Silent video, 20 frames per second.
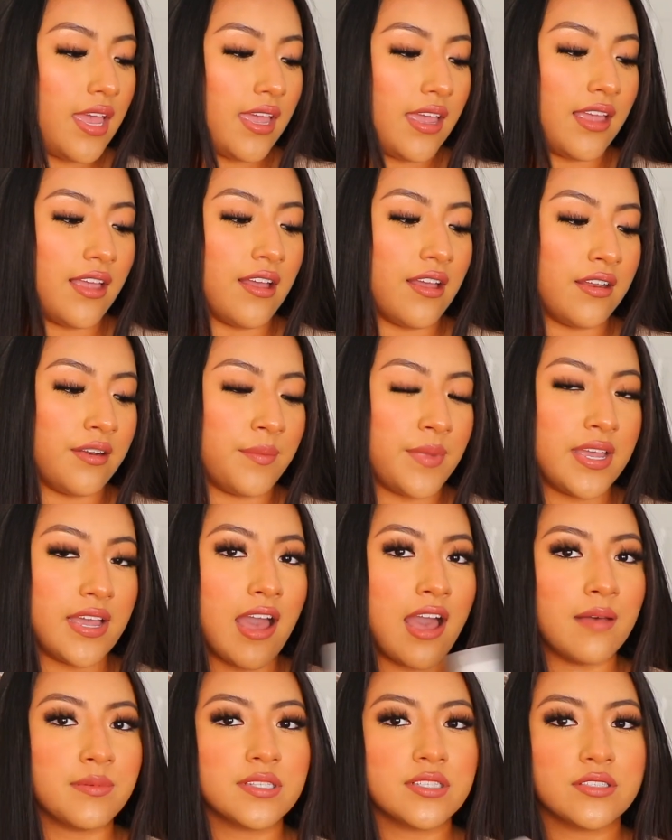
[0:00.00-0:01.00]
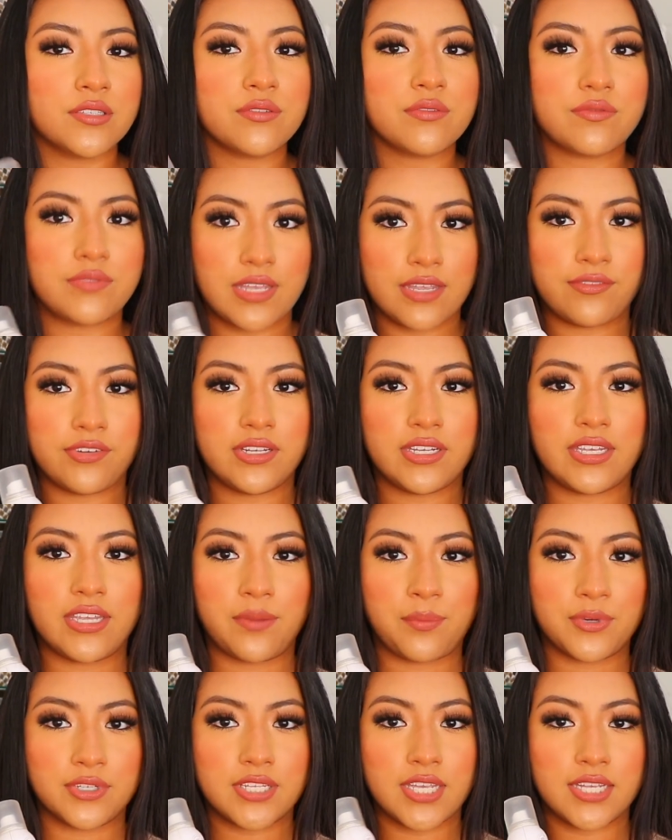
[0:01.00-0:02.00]
And my absolute favorite
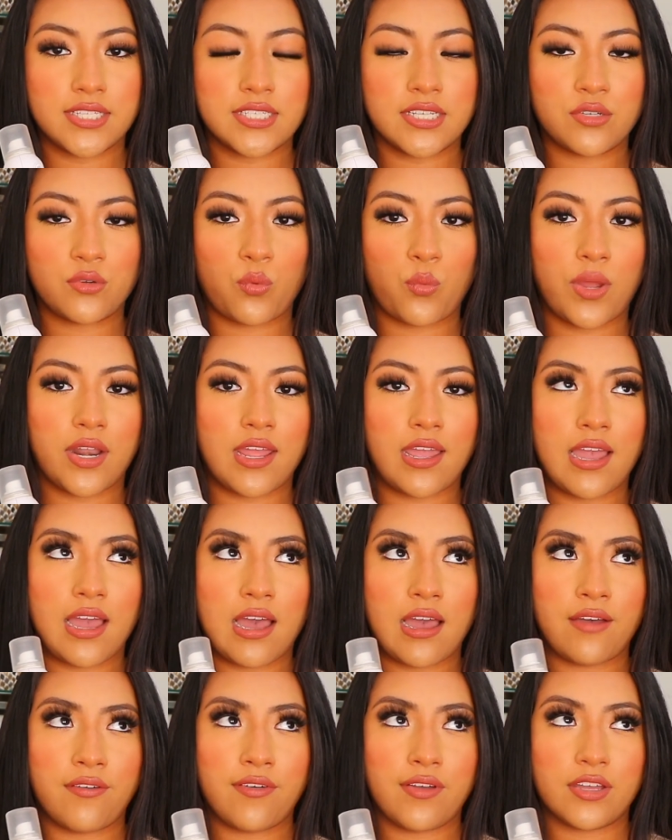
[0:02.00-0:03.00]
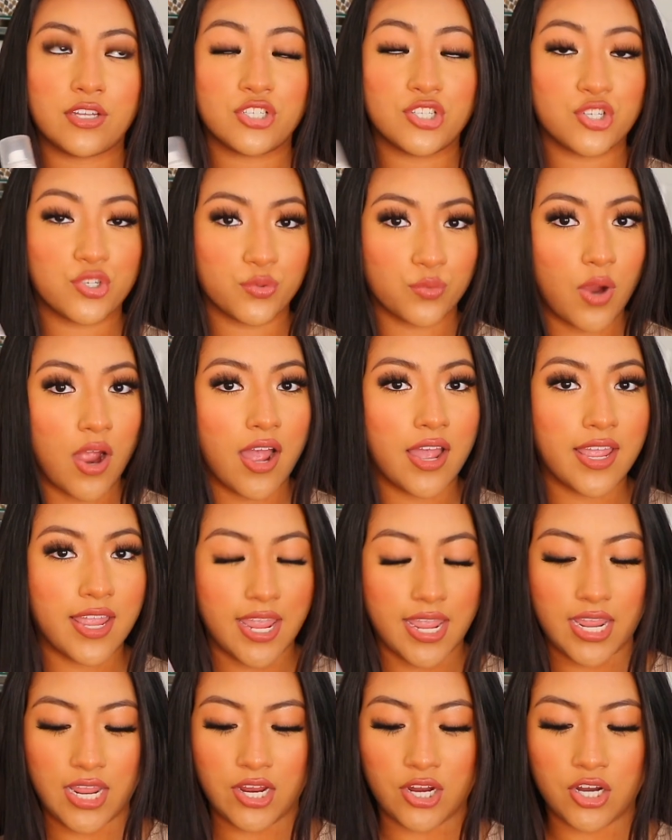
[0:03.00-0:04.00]
heat protectant when I have dry
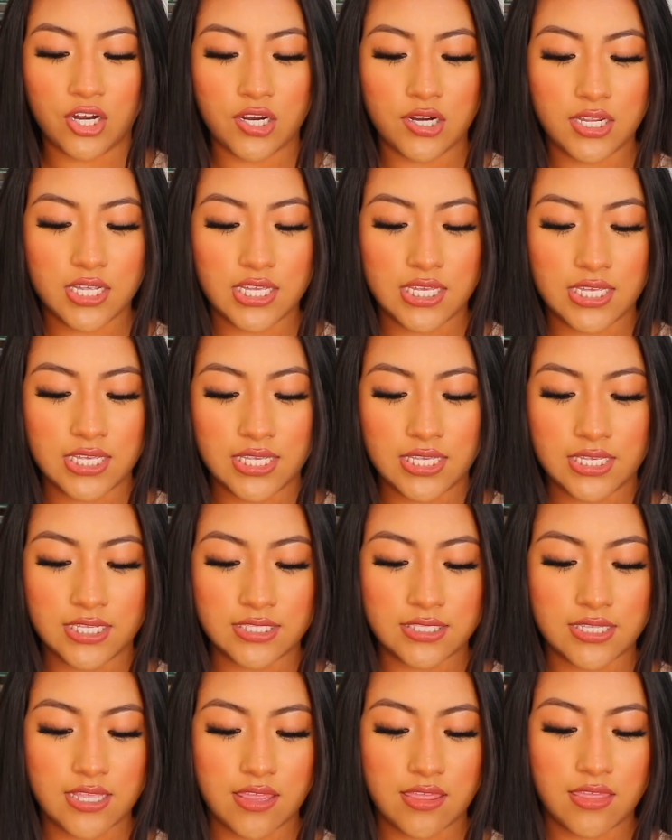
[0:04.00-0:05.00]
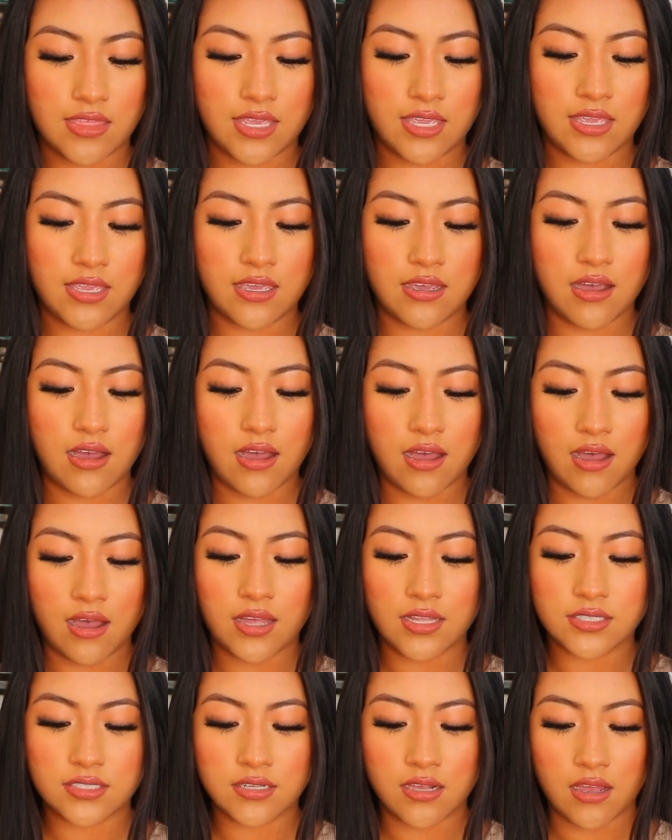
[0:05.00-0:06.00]
hair is the
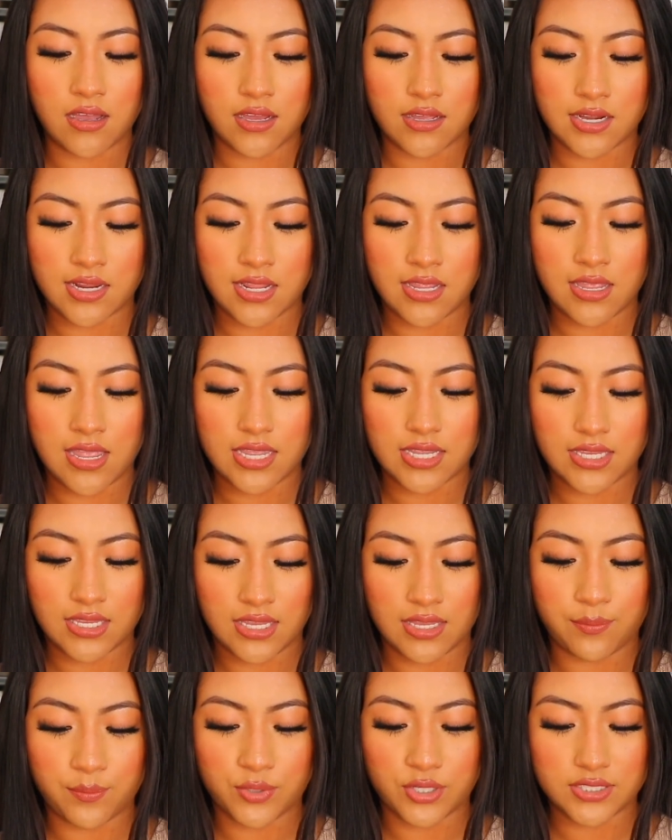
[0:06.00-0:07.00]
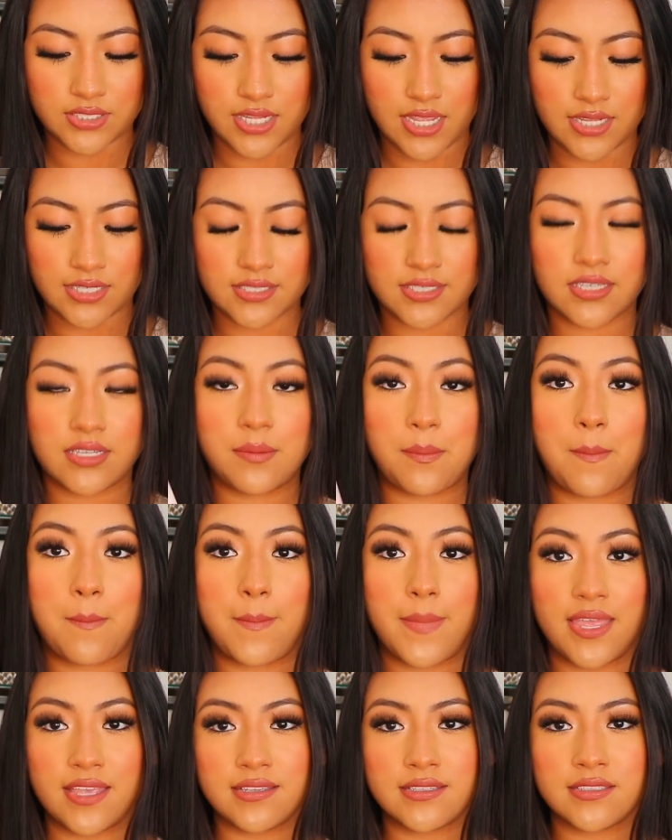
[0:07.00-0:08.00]
Hot Toddy Heat Protectant
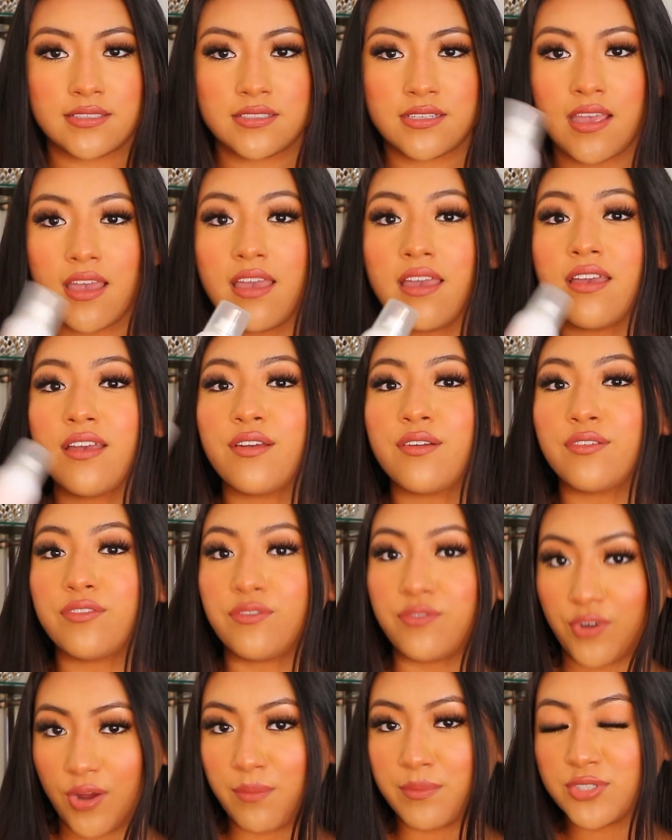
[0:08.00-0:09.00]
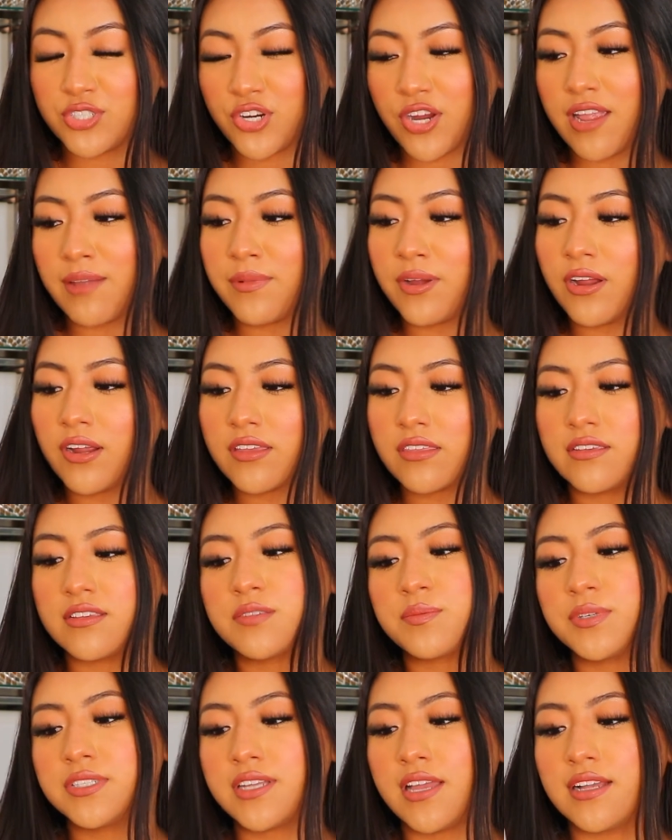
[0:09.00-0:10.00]
Mist from Drybar. This
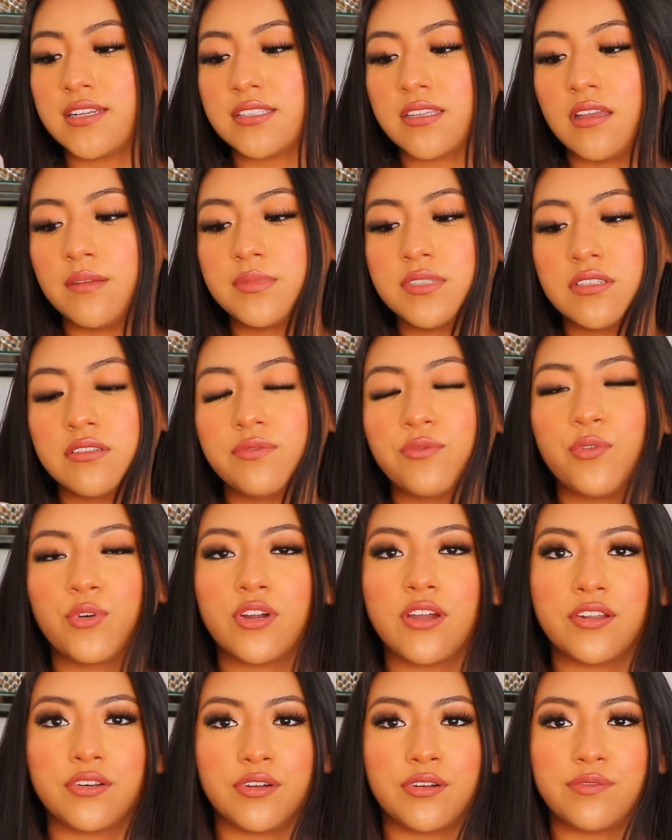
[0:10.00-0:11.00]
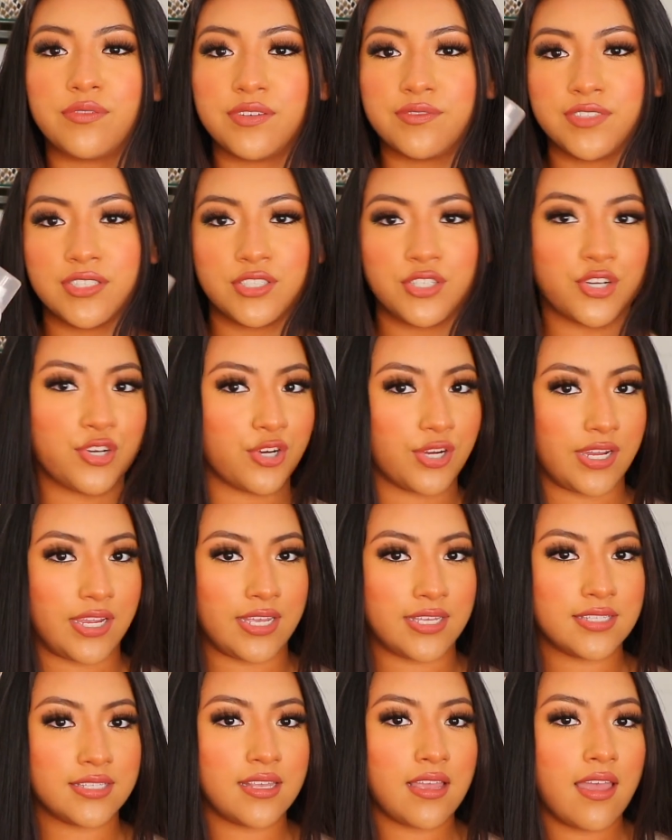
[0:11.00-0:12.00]
protects up to 450
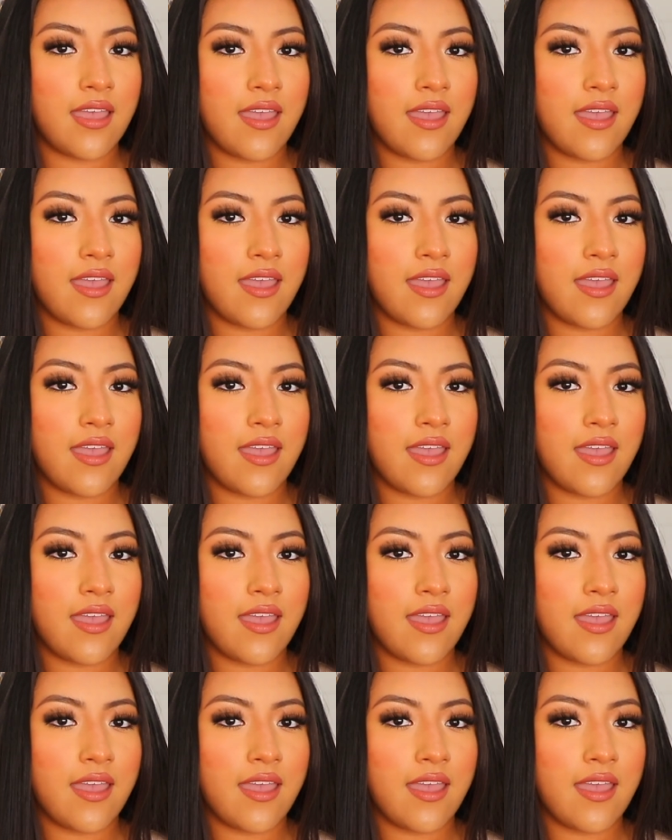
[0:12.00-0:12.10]
degrees